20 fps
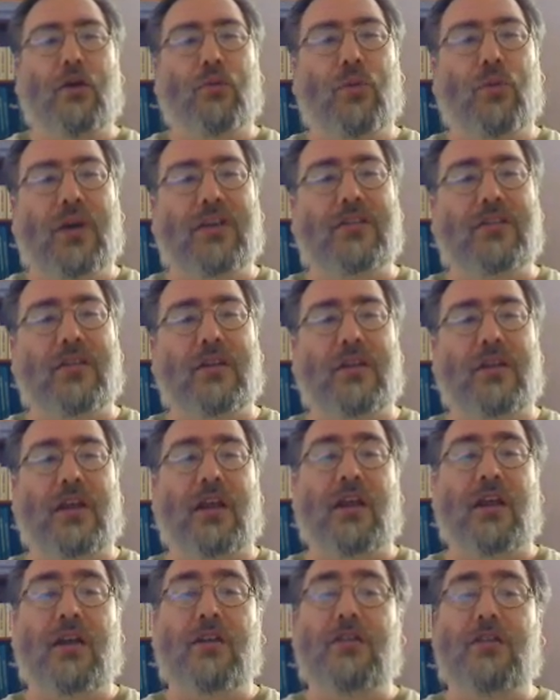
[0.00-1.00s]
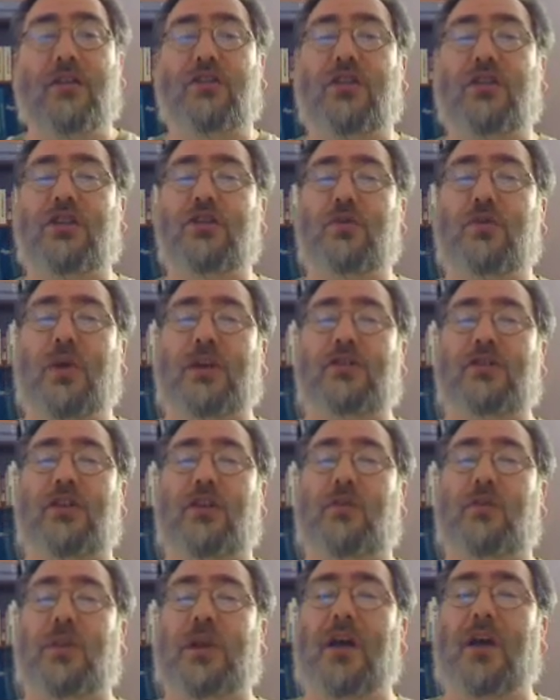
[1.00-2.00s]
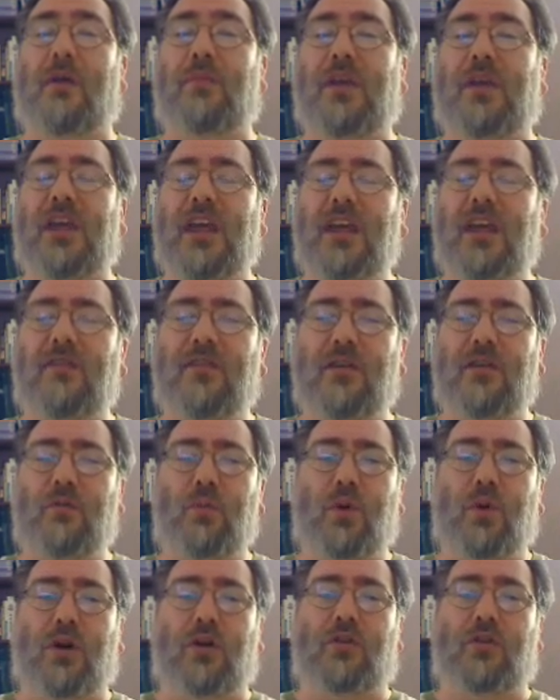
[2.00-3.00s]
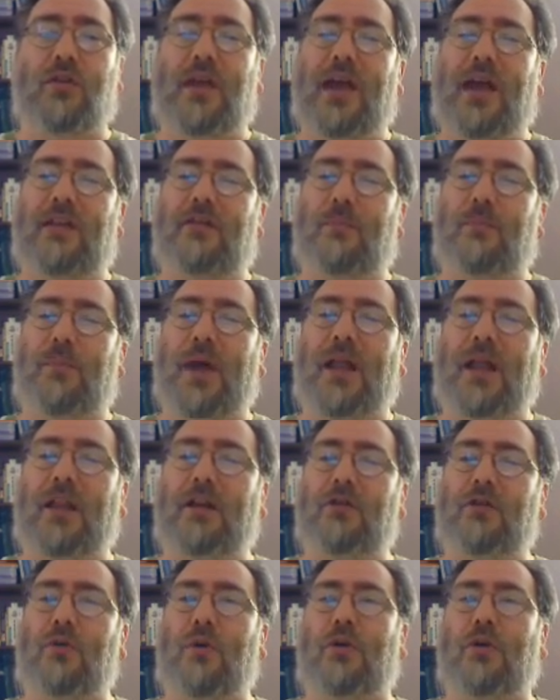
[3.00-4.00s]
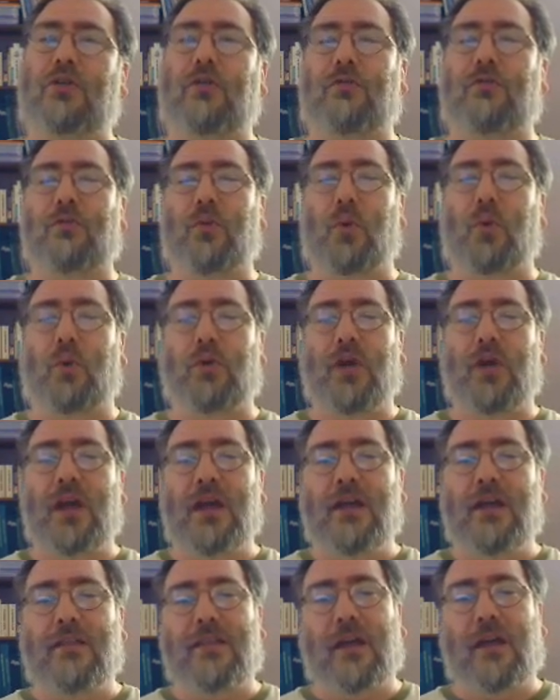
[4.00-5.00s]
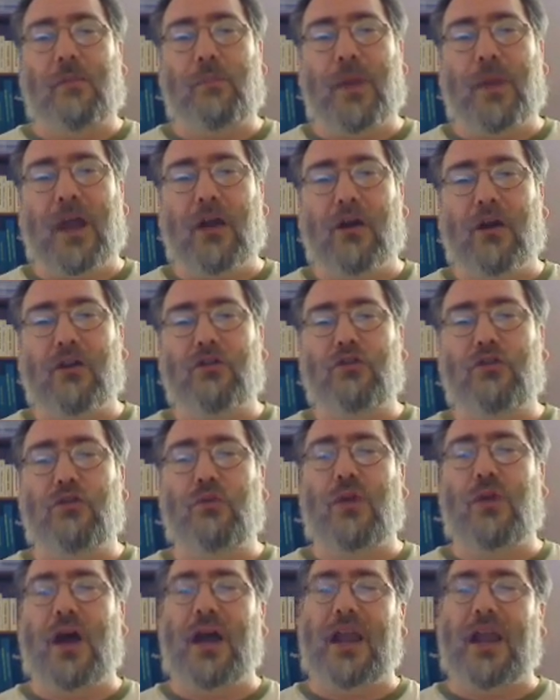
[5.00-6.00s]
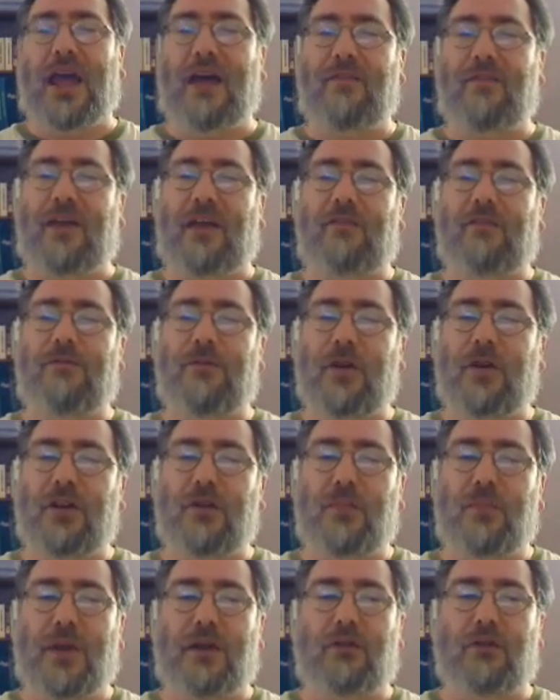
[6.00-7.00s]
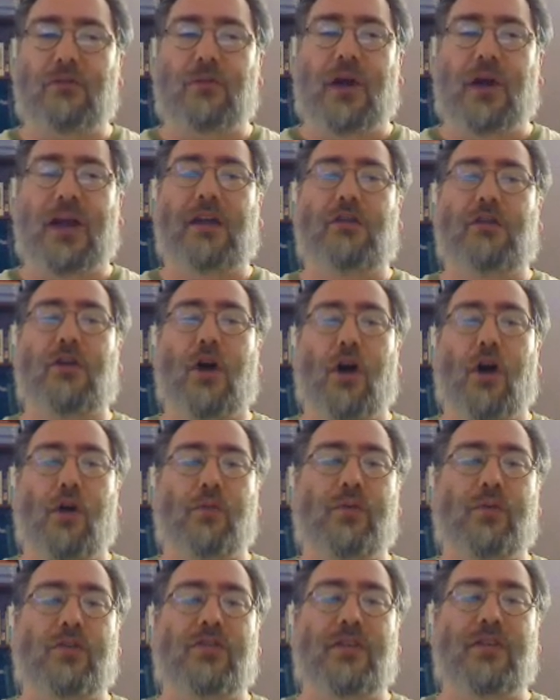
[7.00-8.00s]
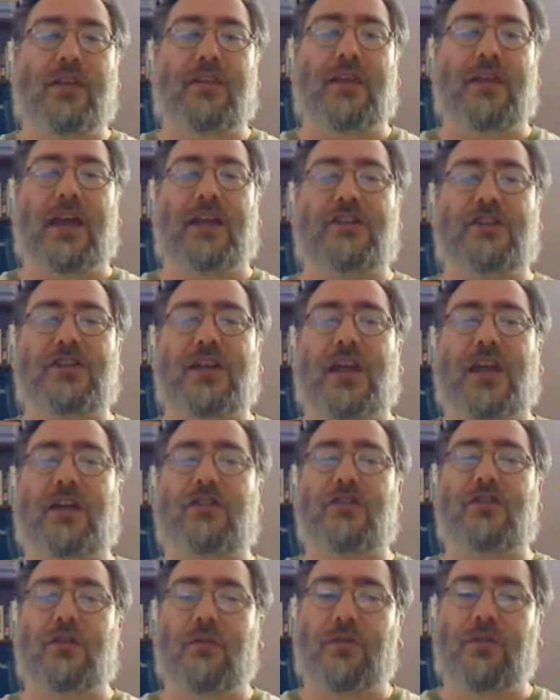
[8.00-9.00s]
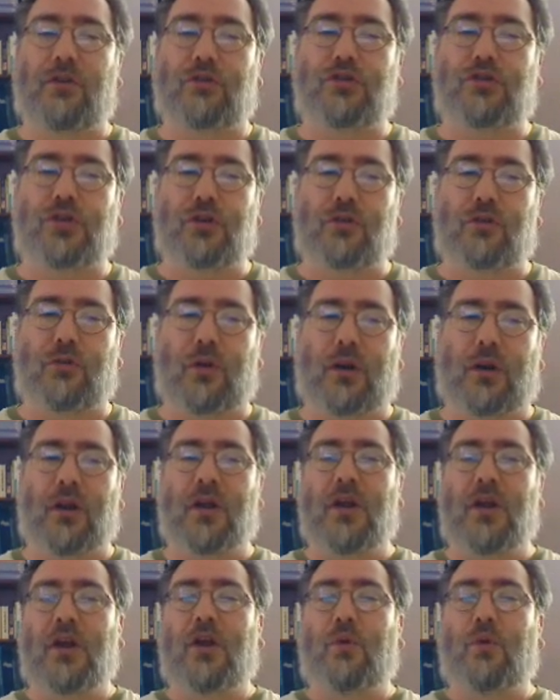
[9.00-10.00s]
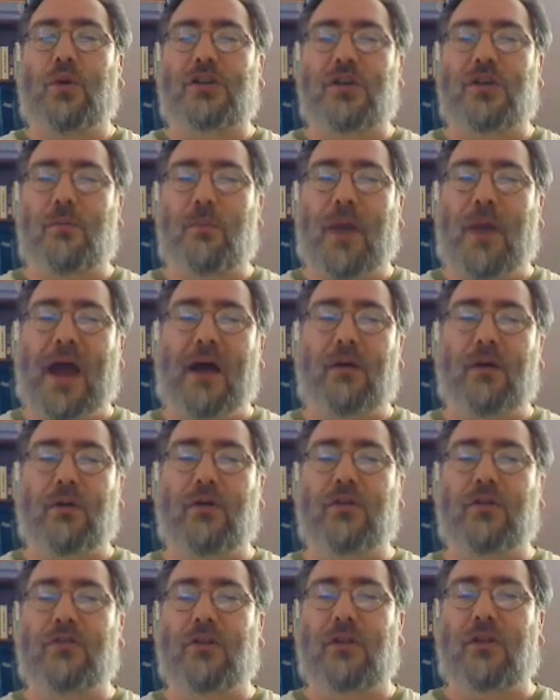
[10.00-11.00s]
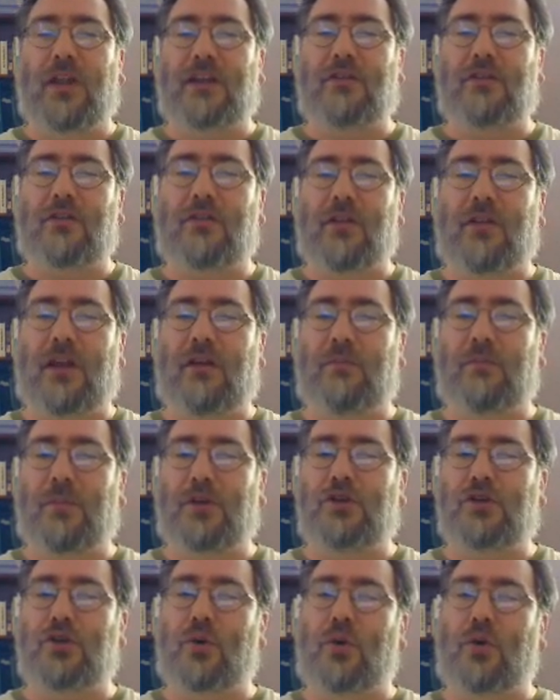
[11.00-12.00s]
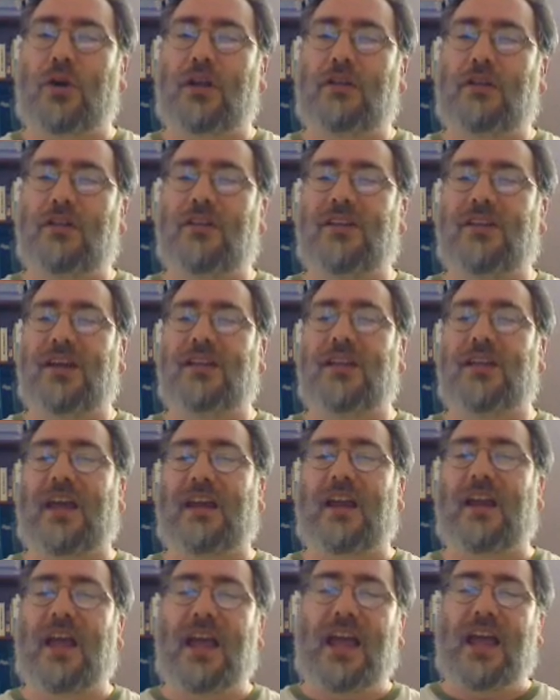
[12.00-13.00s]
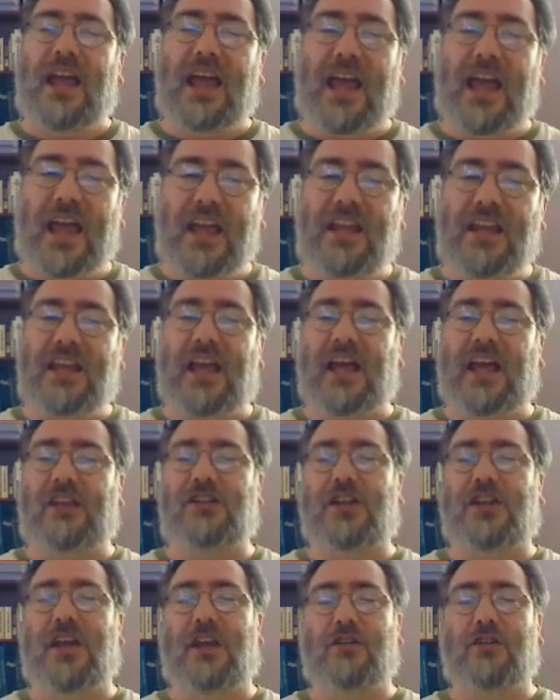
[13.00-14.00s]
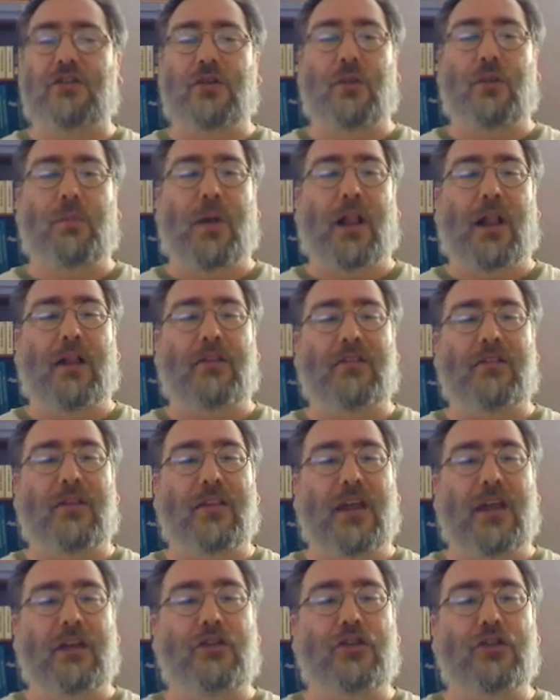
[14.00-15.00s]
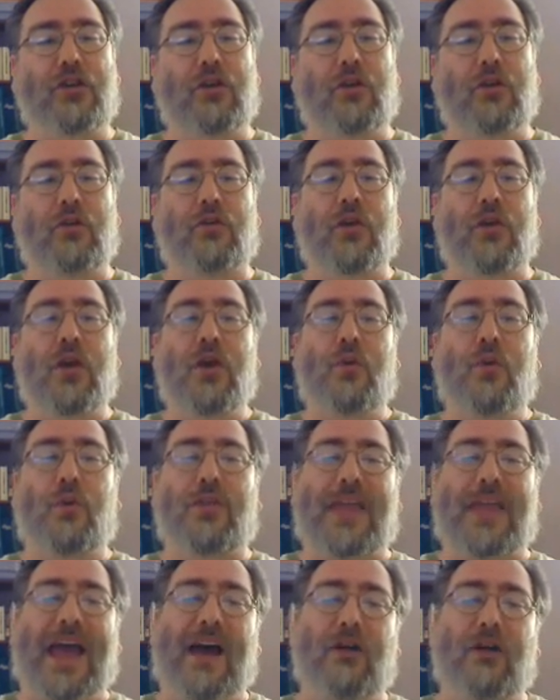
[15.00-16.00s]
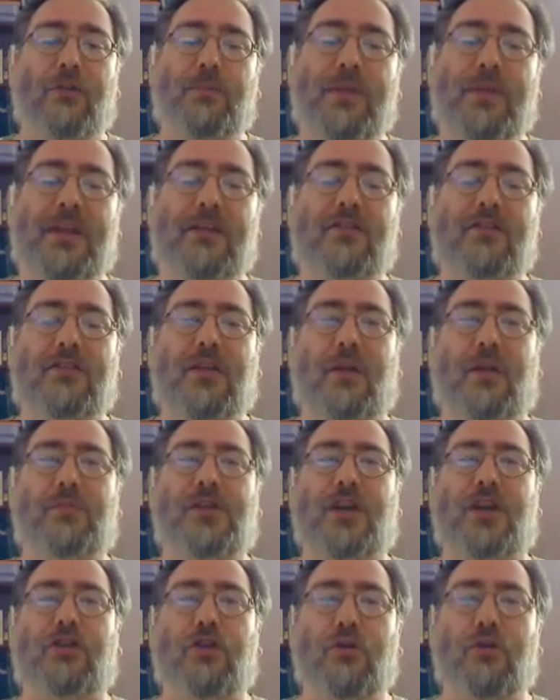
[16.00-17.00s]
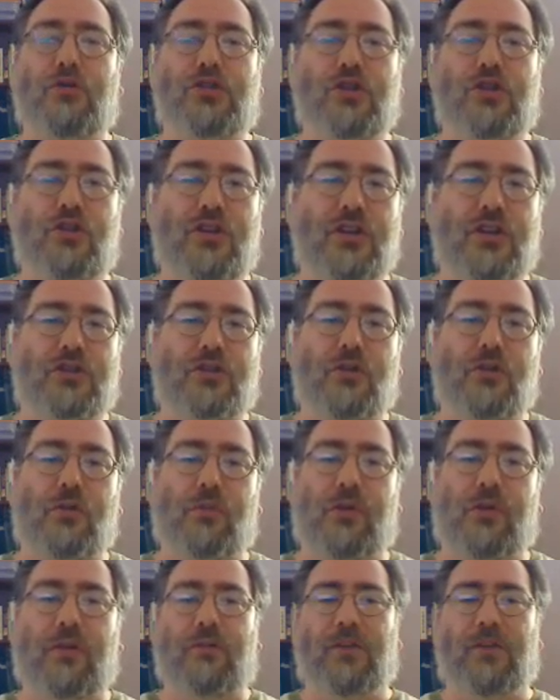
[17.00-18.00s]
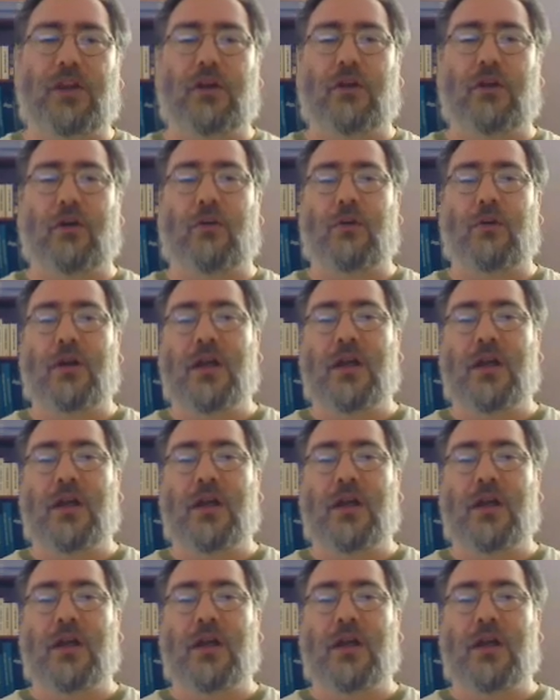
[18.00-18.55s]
Recently, the situation has become even worse, as appellate courts have ruled that parents do not have a fundamental right to oversee the education of their children, which empowers the legislative majority to dictate any educational policy they choose without being subject to judicial review.